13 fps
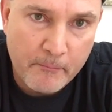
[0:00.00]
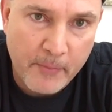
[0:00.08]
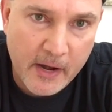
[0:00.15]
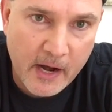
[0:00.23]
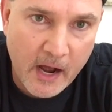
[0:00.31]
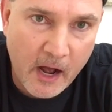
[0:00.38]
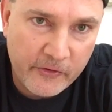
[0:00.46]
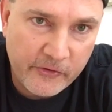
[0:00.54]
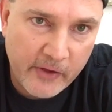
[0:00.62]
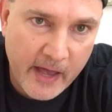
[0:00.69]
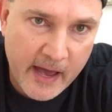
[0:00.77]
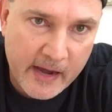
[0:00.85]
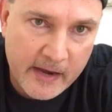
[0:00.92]
but I also
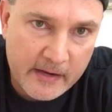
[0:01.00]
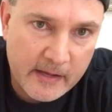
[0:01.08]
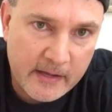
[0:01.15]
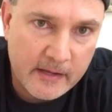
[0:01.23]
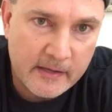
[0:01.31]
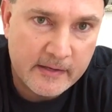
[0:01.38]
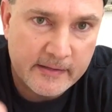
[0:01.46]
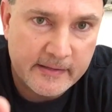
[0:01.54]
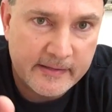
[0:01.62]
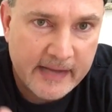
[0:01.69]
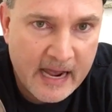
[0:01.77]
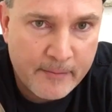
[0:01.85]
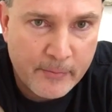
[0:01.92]
added
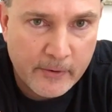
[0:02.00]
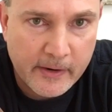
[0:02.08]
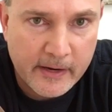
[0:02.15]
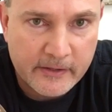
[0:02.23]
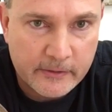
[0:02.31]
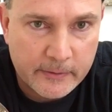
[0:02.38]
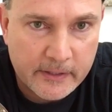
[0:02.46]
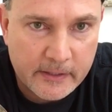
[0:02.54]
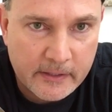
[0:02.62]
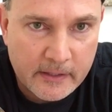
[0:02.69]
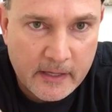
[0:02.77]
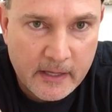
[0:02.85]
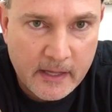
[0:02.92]
danburite to it,
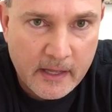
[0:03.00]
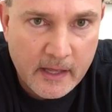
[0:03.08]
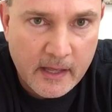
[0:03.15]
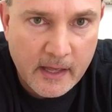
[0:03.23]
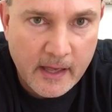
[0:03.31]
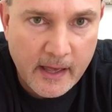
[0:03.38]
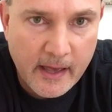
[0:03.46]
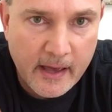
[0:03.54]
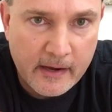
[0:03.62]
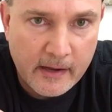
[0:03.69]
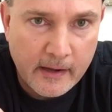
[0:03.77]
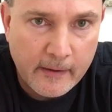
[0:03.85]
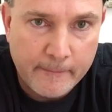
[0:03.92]
and